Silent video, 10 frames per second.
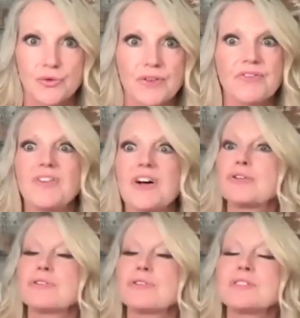The funnel
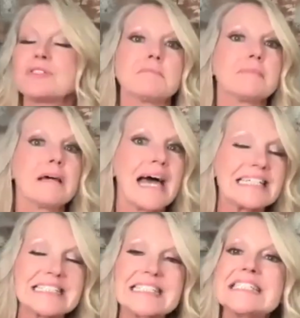system
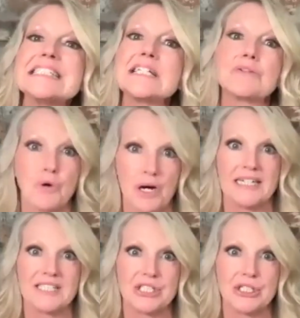at zero
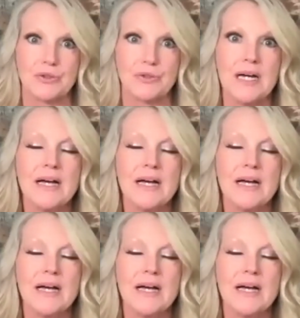cost to you.